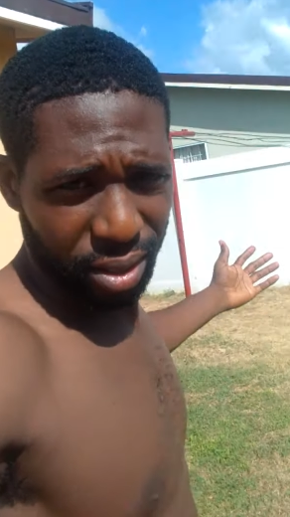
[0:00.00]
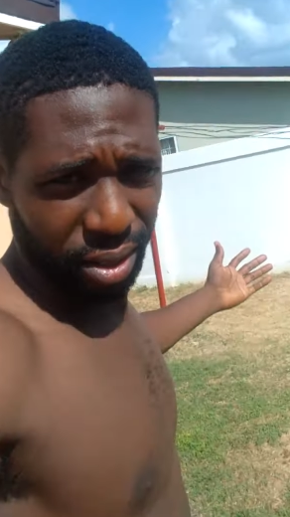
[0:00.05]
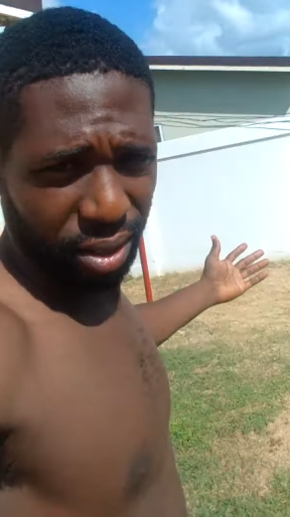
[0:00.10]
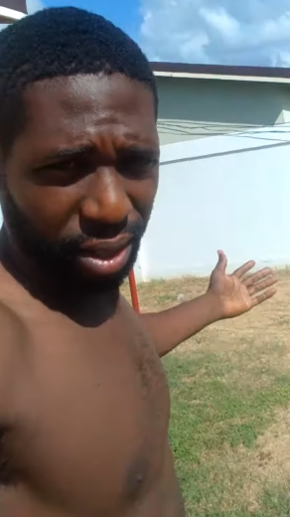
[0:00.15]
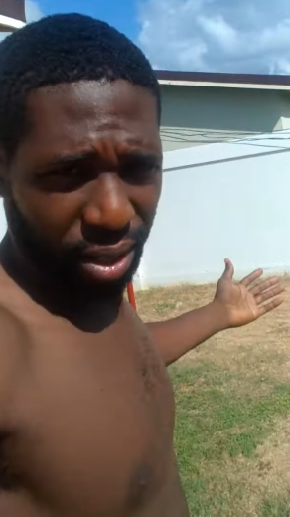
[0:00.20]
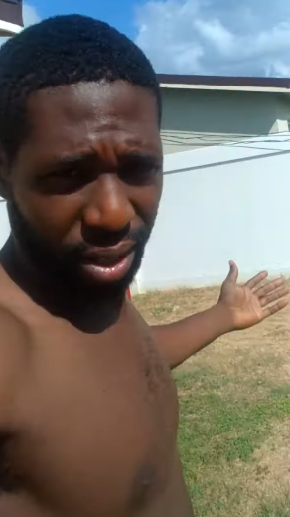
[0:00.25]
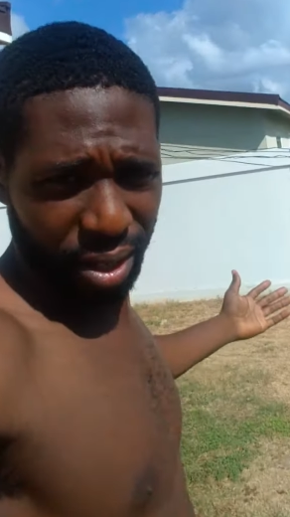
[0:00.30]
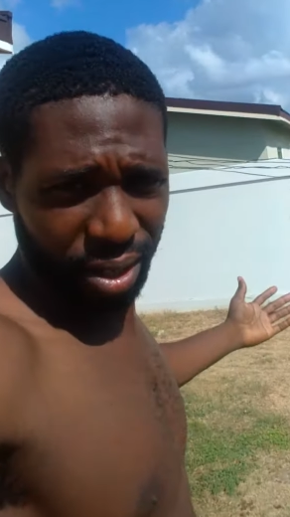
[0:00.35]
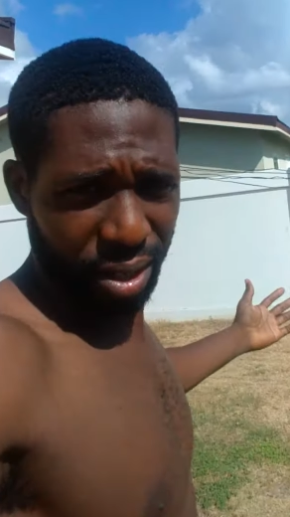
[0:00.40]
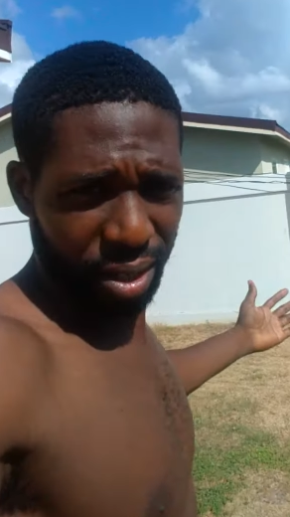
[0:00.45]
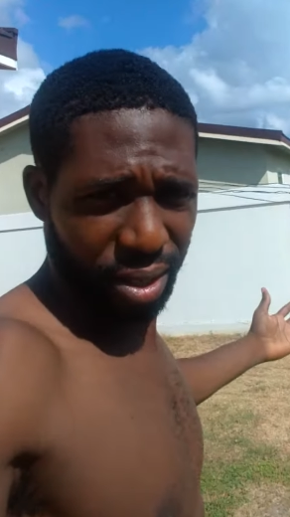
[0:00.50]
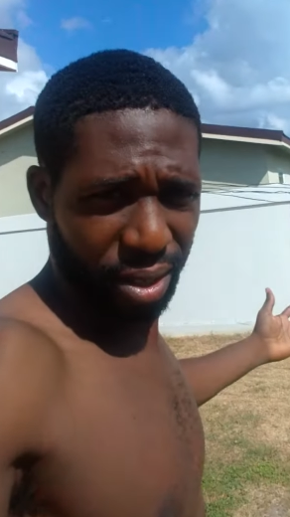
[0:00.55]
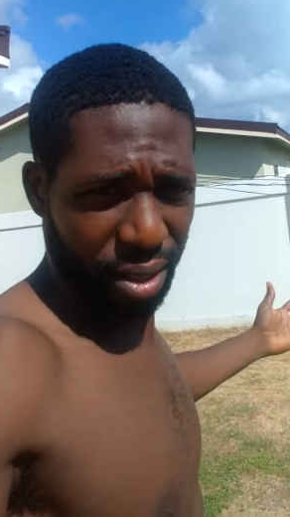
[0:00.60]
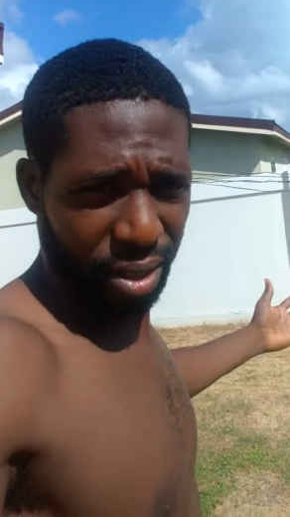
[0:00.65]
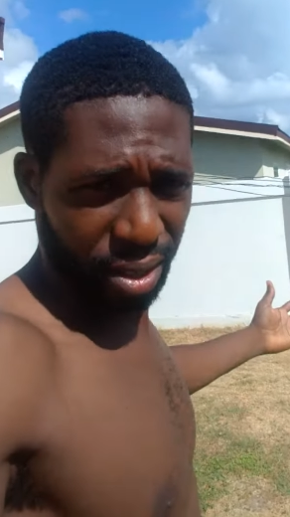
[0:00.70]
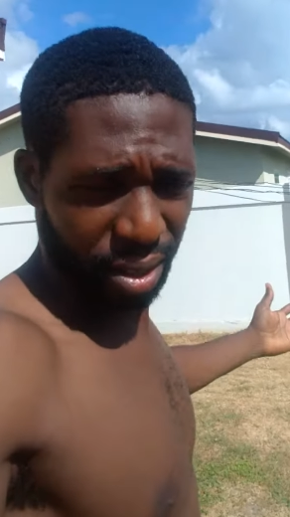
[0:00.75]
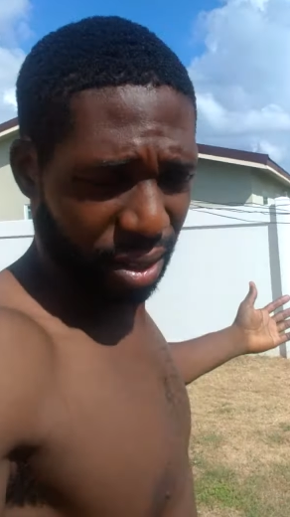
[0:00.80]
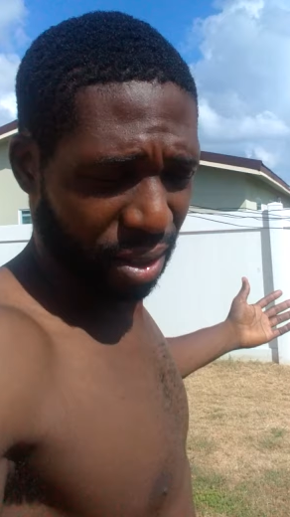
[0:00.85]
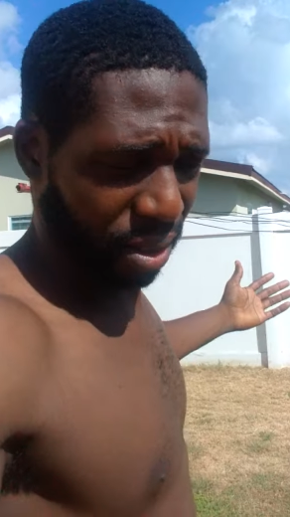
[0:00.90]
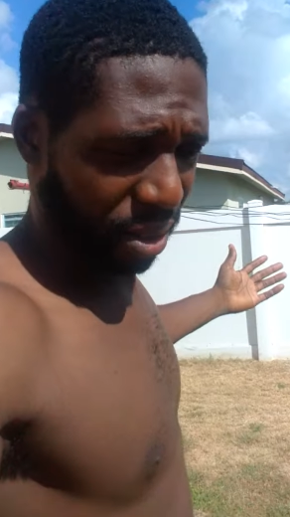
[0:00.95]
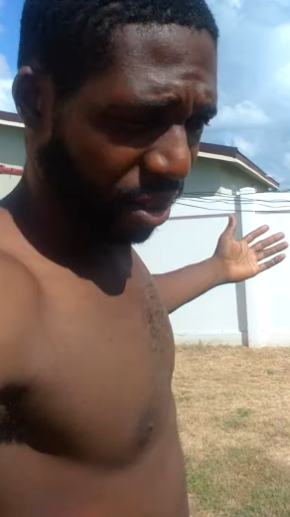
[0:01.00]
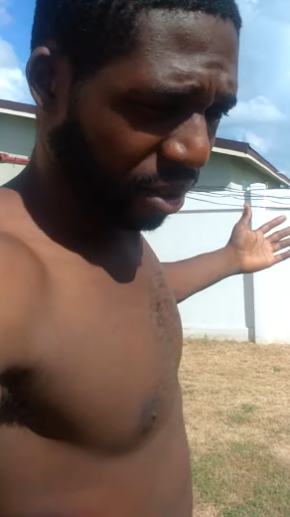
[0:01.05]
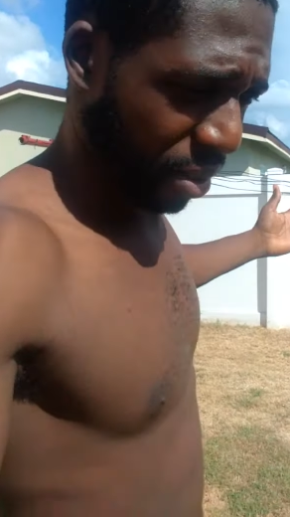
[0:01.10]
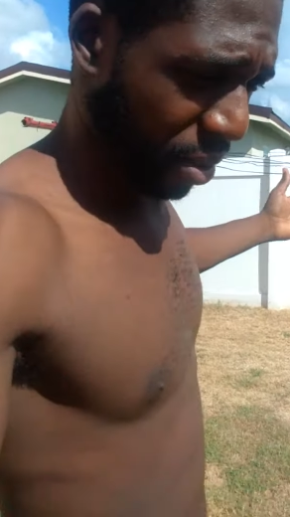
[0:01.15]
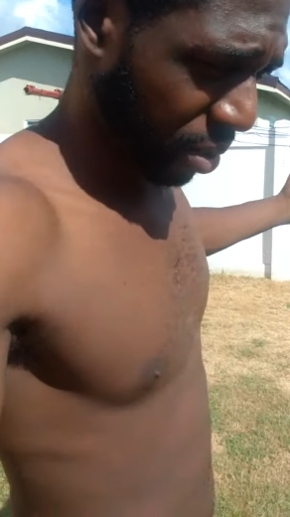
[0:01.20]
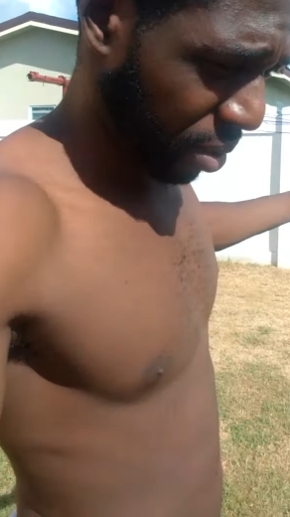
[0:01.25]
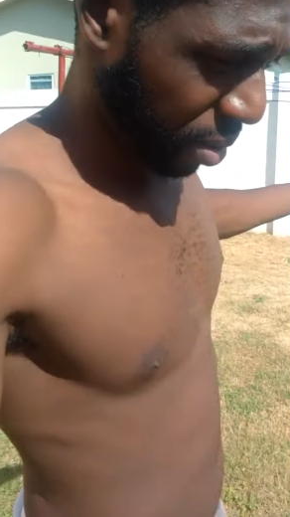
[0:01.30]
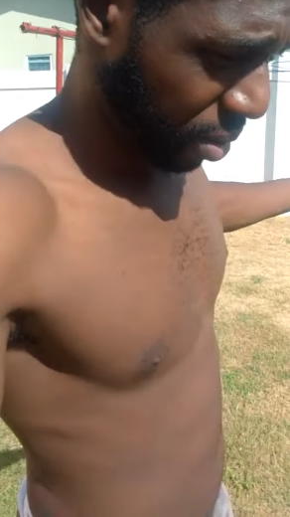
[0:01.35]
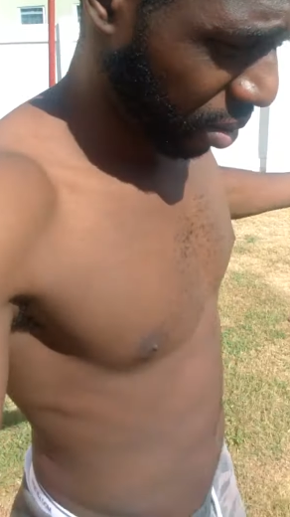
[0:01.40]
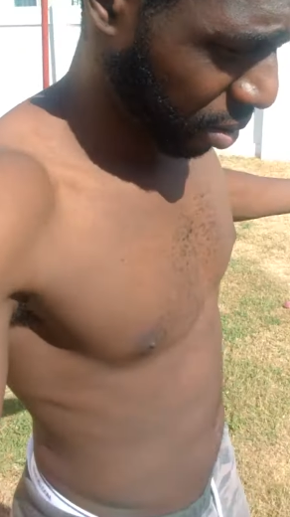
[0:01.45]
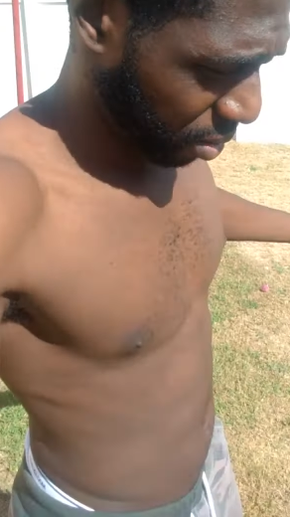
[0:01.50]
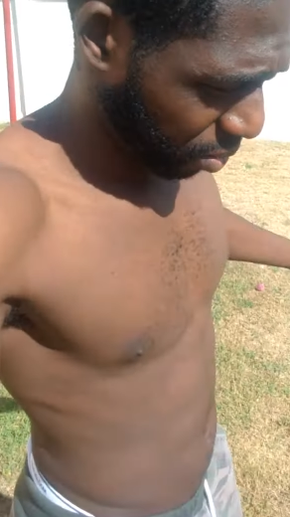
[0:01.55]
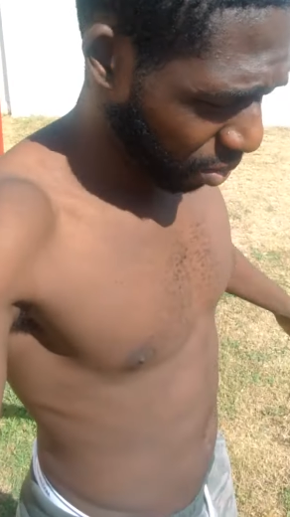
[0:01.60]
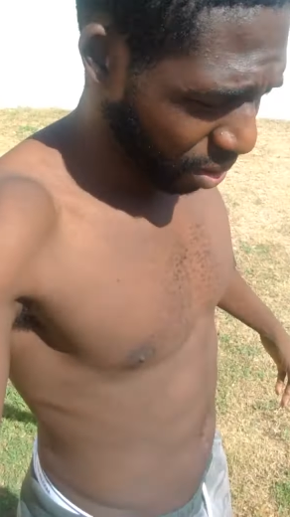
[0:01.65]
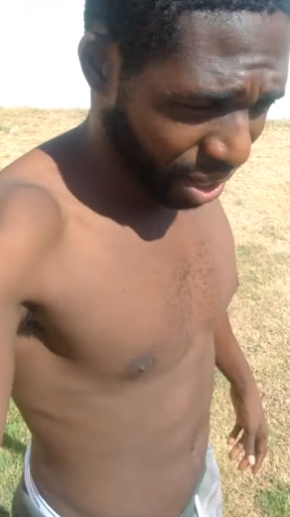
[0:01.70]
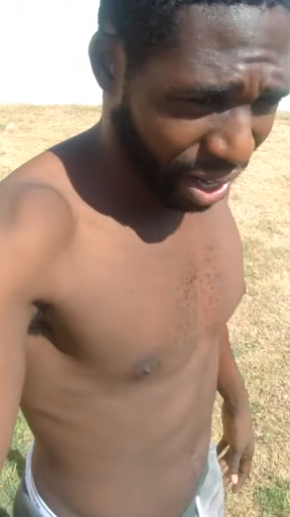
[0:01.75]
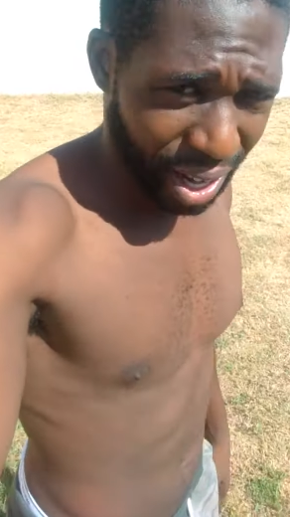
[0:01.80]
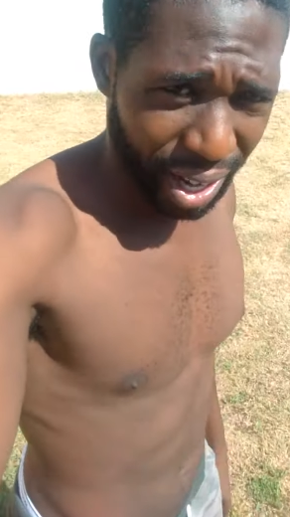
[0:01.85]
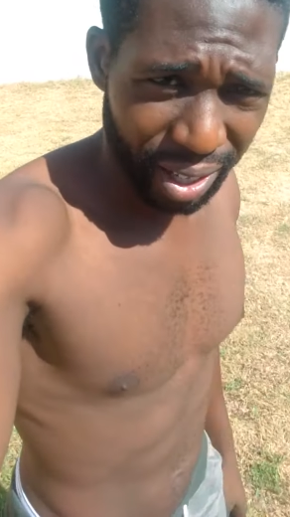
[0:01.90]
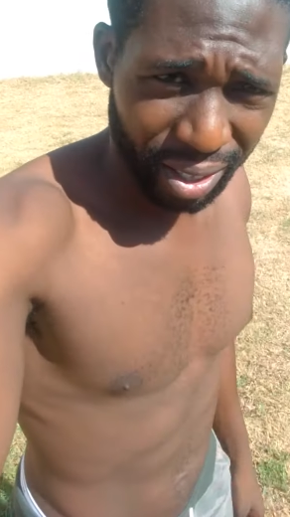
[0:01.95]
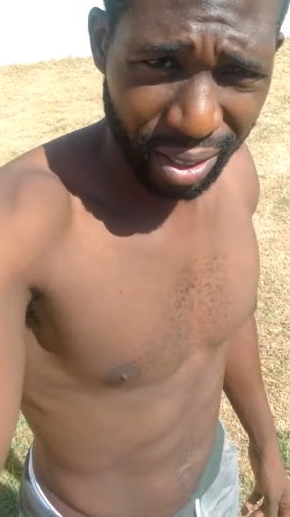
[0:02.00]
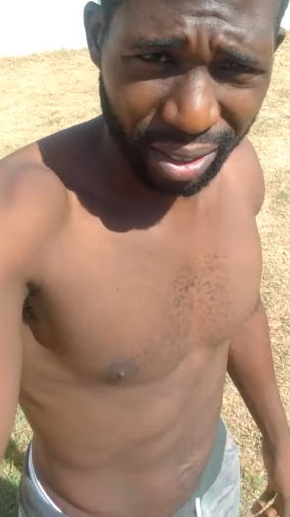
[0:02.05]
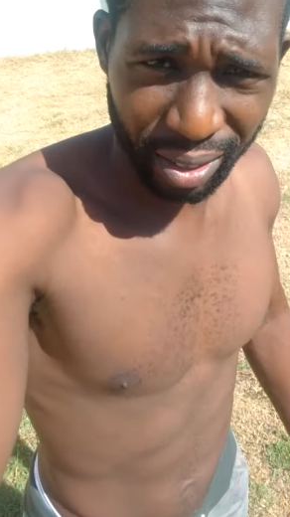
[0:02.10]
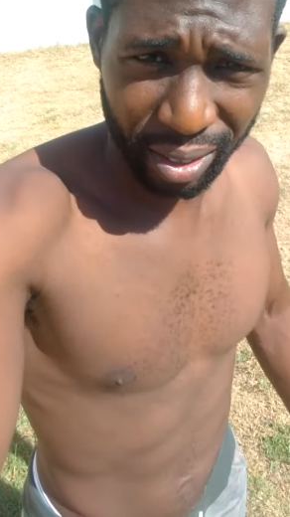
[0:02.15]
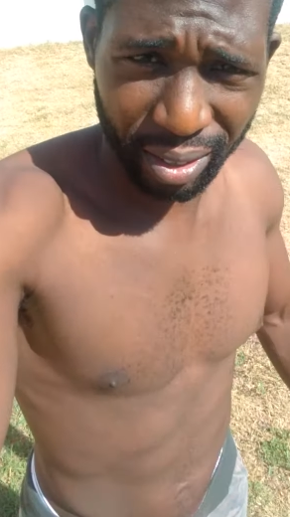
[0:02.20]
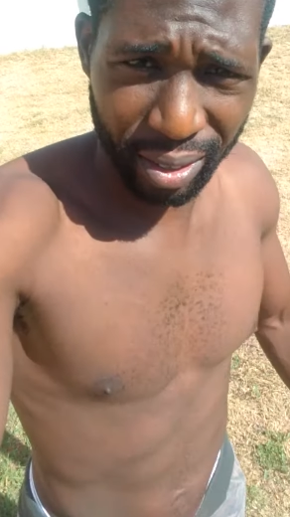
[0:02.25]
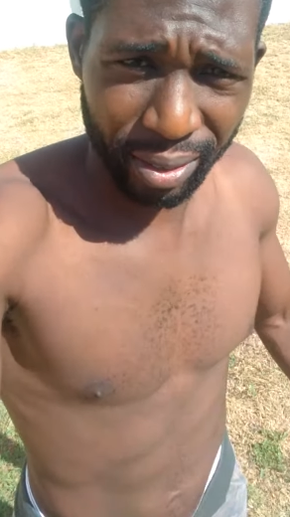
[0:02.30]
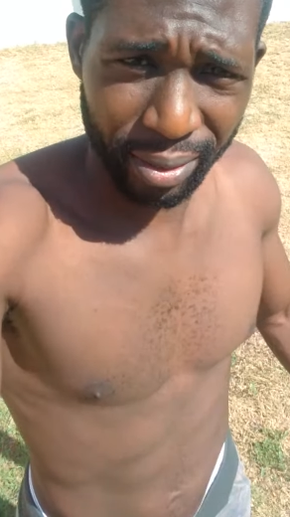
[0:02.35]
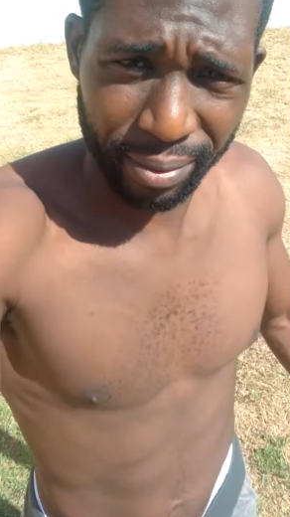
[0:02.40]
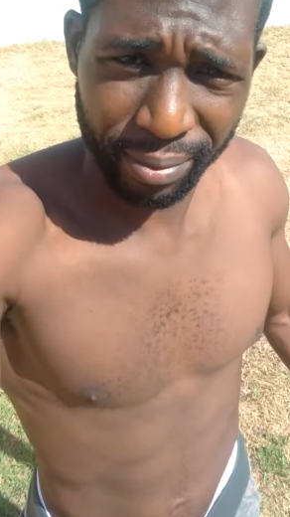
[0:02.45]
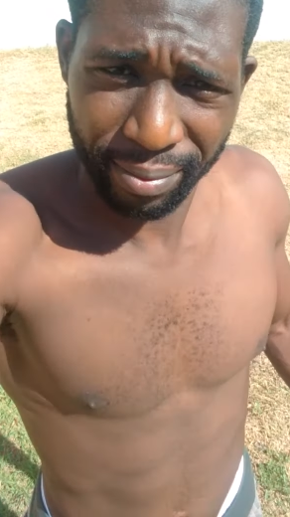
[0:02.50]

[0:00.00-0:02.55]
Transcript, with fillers: chill, relax.